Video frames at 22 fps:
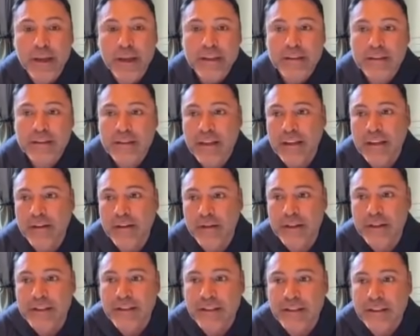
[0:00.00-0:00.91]
And, you
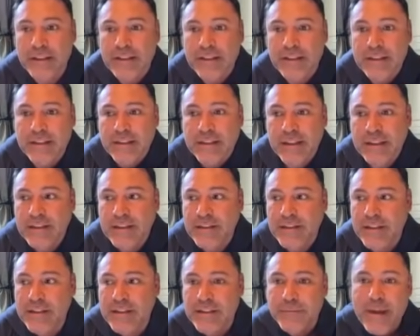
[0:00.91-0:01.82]
know, it's, it's,
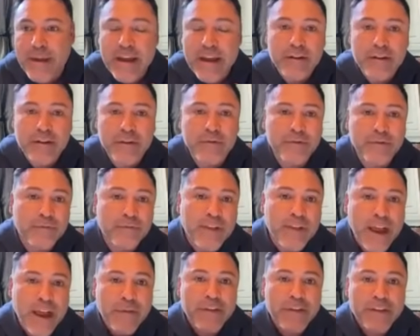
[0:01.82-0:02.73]
it's just a matter of
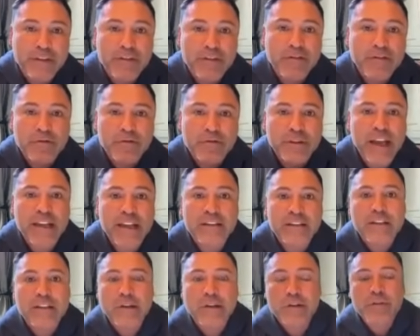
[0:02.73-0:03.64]
having a
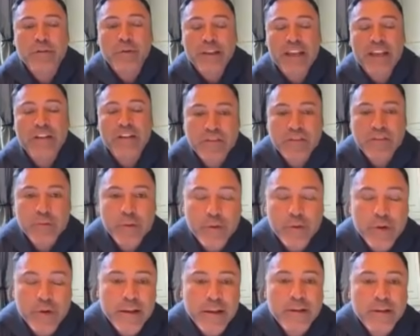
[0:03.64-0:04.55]
nice, close relationship
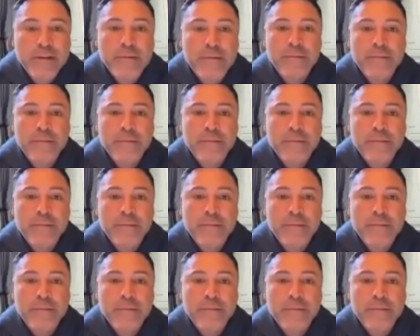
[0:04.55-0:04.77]
with Ryan.